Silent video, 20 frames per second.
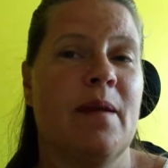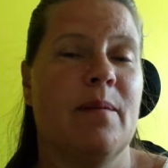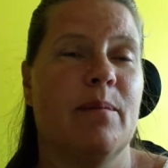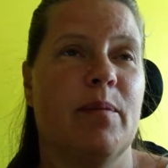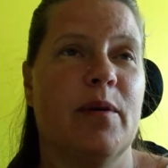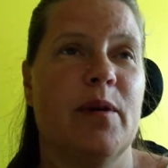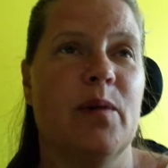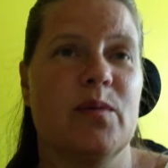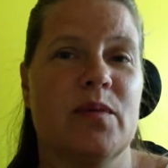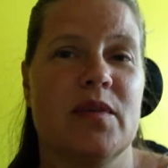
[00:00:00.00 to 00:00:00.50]

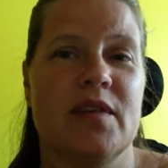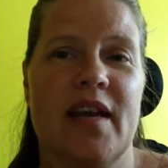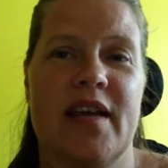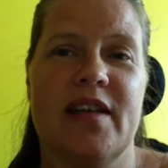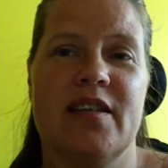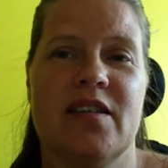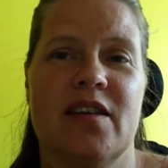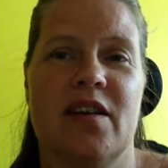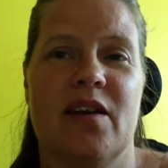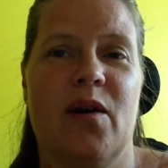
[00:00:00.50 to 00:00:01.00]
but it was
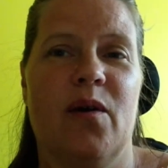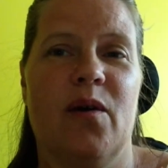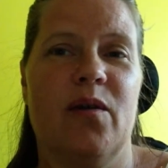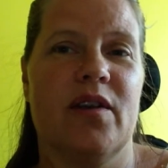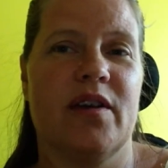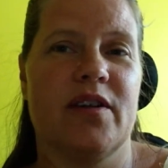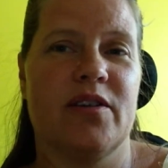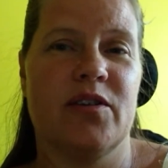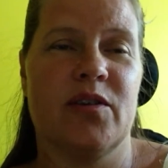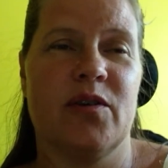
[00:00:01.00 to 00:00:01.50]
nice to know that
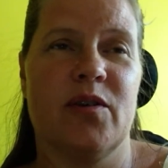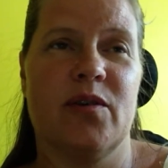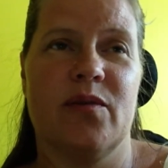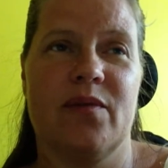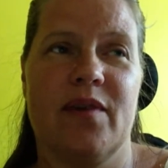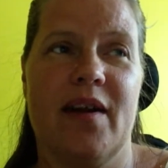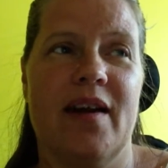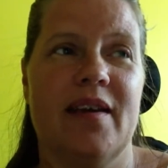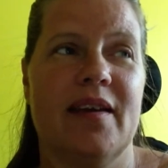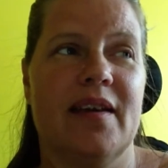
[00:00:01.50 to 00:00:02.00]
I could turn
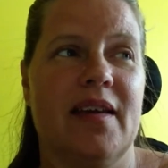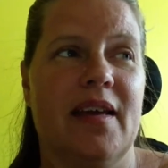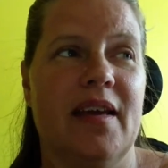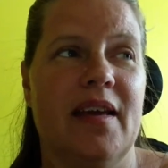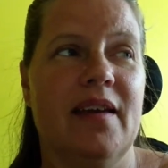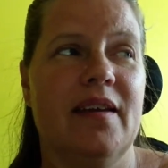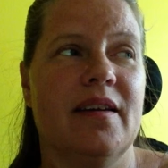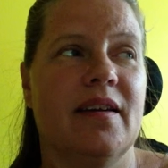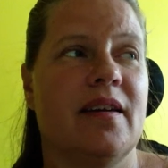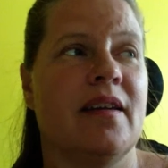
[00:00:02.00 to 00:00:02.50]
around and
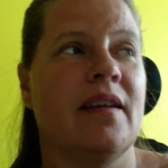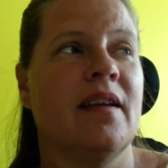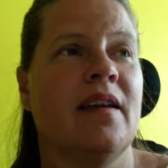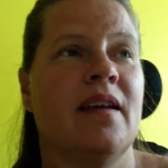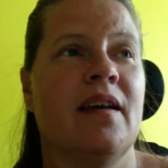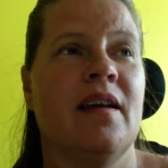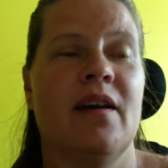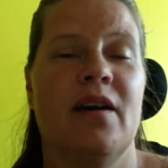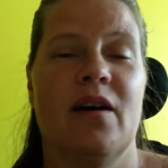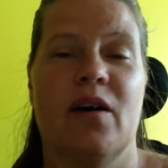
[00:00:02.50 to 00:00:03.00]
get in
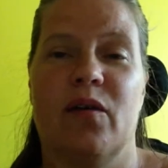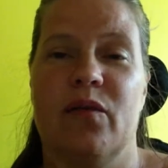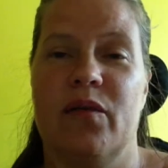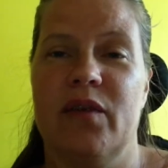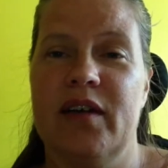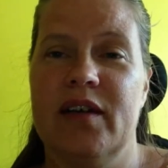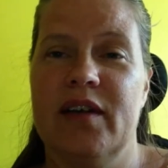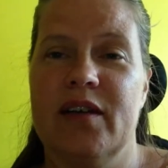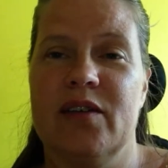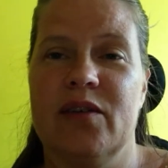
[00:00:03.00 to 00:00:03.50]
a
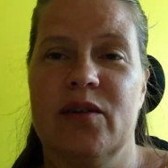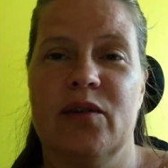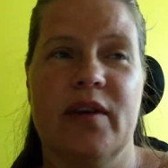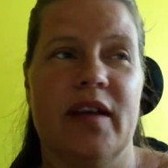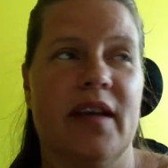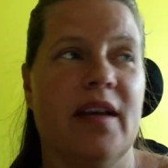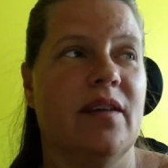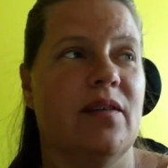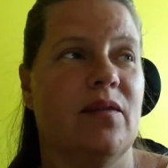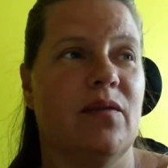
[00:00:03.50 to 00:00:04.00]
vehicle,
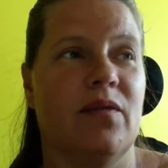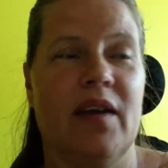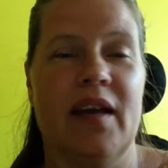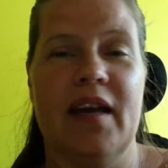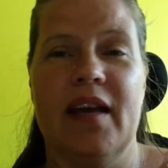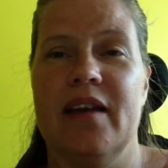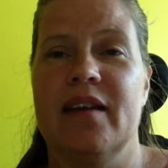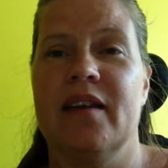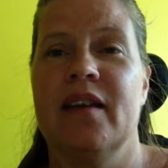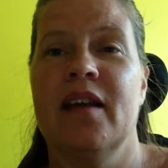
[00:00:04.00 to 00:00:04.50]
get in a
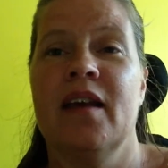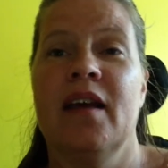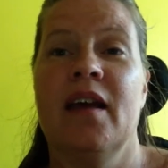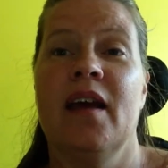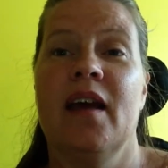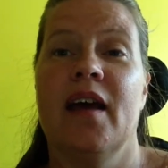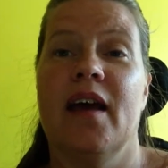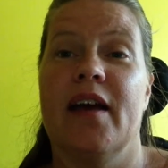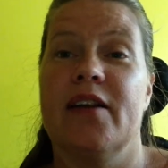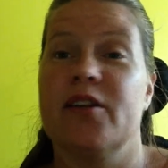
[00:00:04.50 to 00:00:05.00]
van,
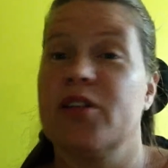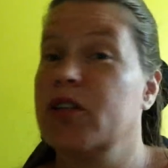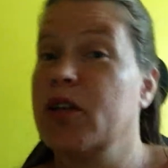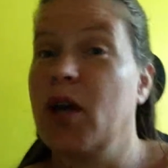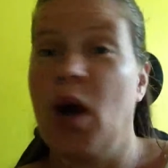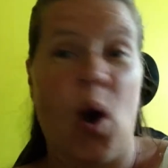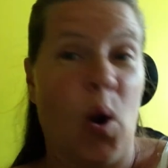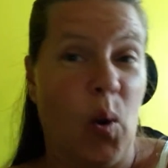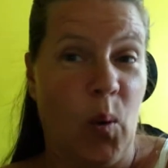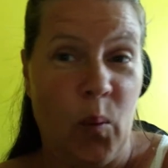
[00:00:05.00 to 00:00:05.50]
and just
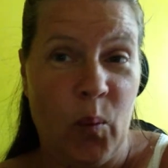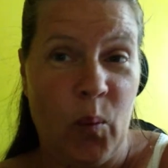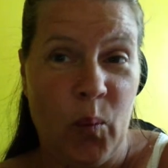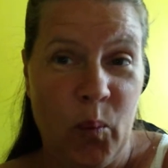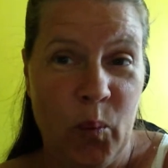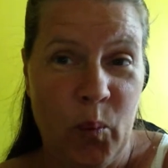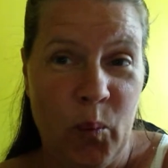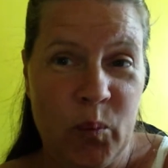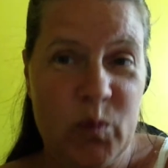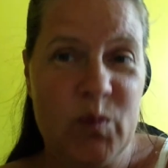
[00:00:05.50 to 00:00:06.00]
go.
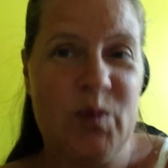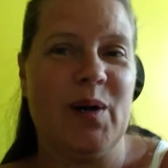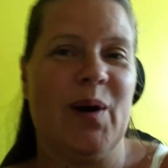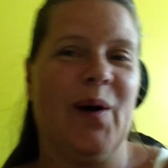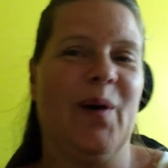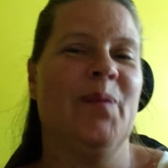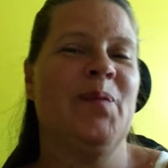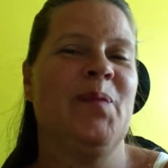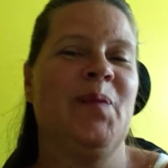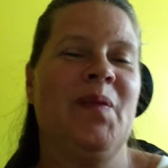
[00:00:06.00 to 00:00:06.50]

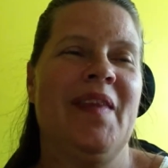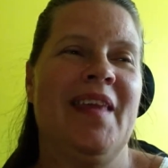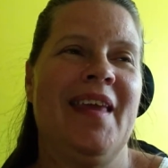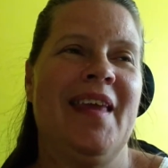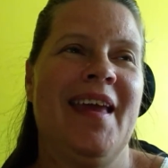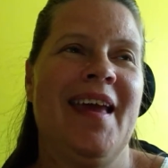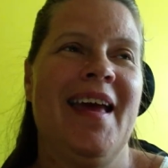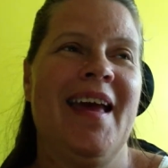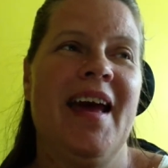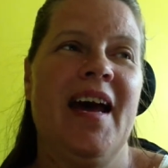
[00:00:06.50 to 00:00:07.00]
So,
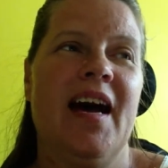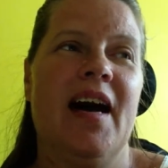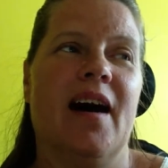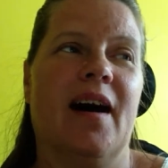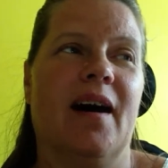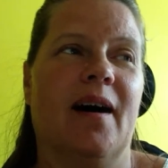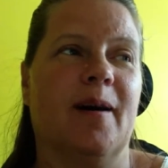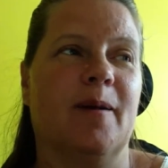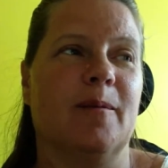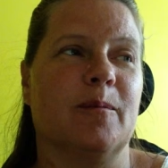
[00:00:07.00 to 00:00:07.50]

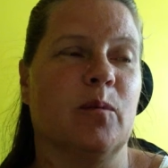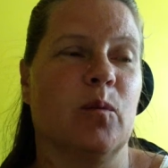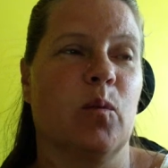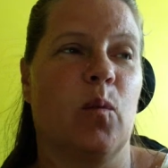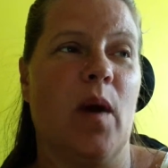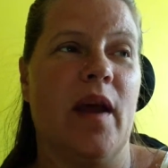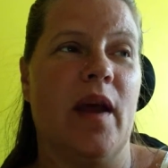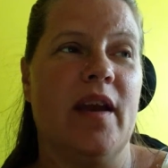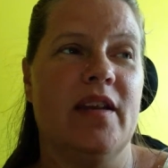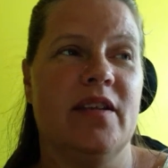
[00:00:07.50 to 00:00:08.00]

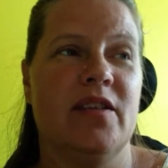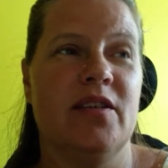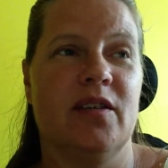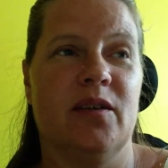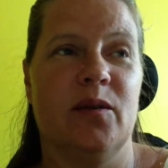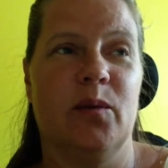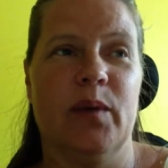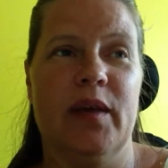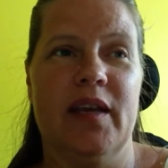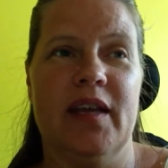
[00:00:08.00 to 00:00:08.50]
waited till
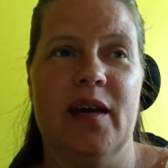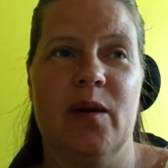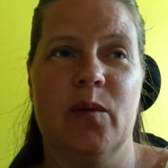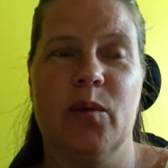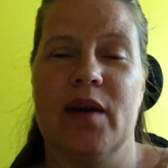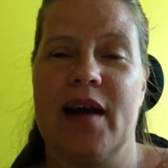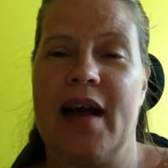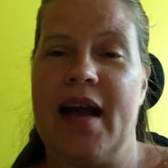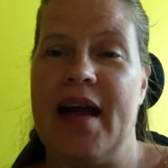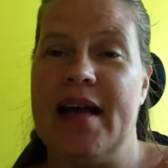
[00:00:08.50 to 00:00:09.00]
a weekend
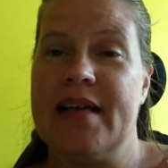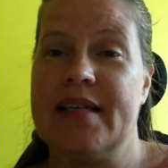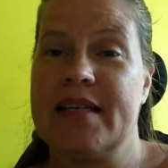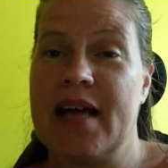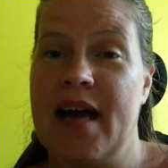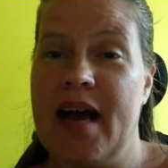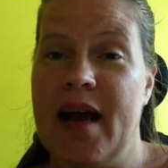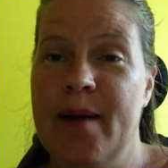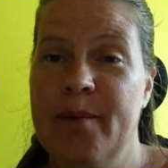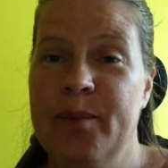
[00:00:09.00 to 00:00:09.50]
when I had
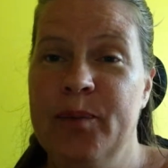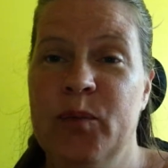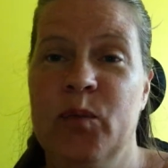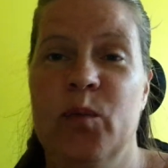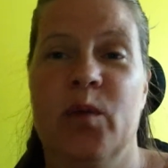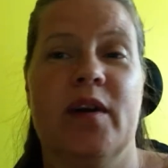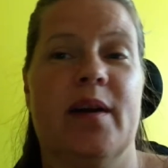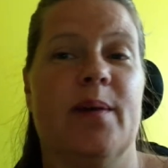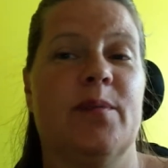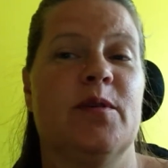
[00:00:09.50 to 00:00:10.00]
time,
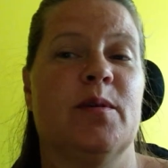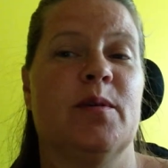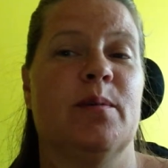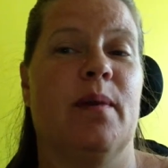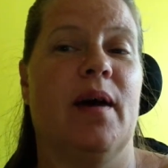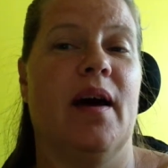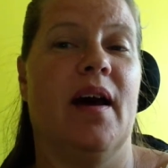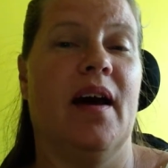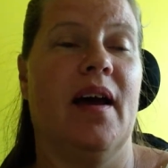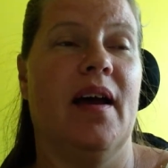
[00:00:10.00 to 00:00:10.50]
went up to
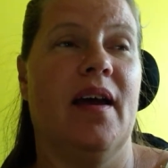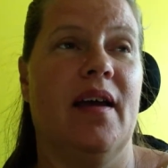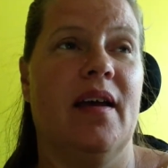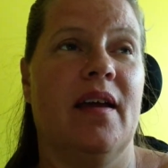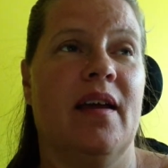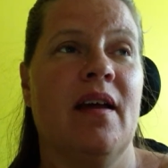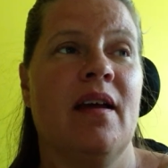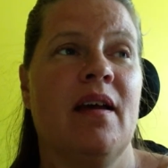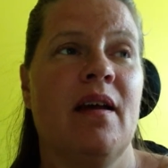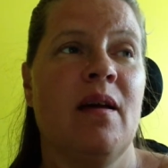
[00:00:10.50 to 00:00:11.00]
my
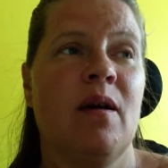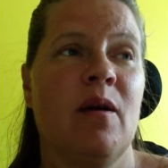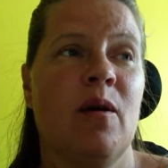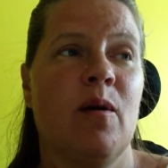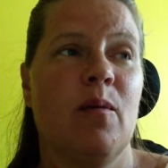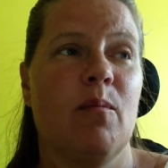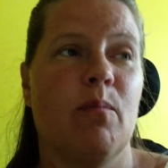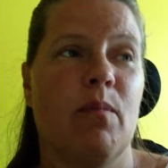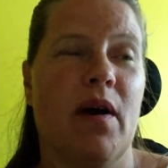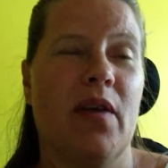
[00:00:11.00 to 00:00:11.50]

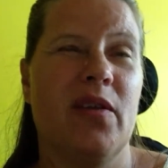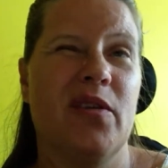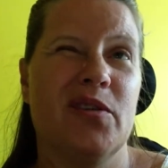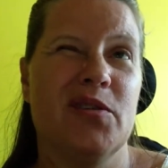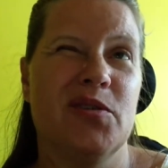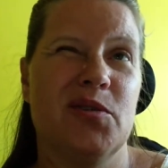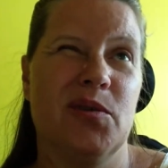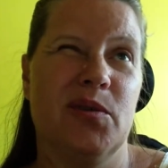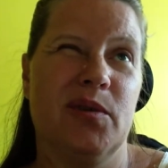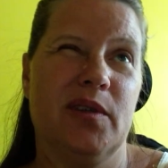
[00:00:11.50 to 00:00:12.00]

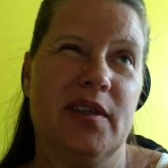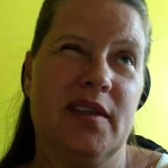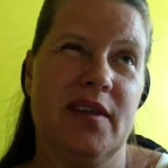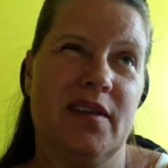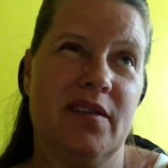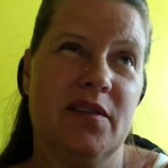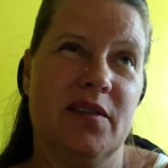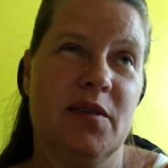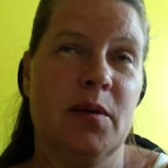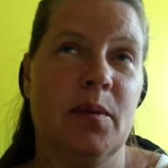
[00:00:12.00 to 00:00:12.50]
mother's, who
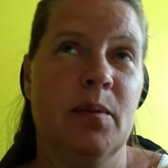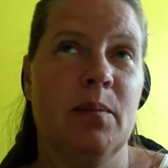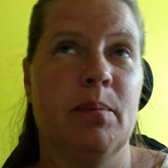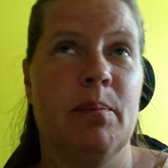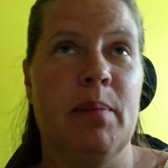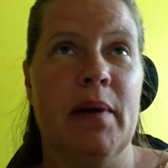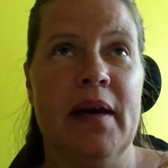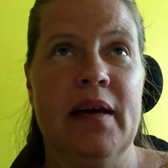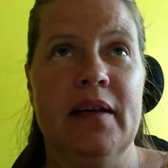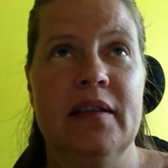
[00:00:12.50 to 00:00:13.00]
lived
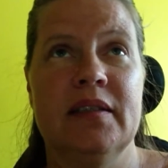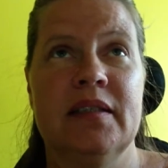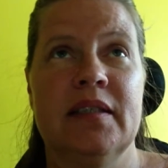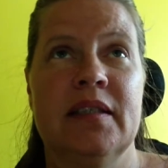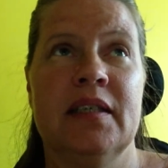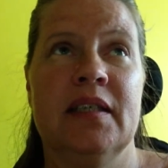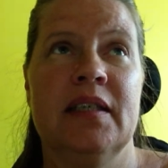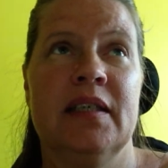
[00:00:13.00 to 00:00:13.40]
about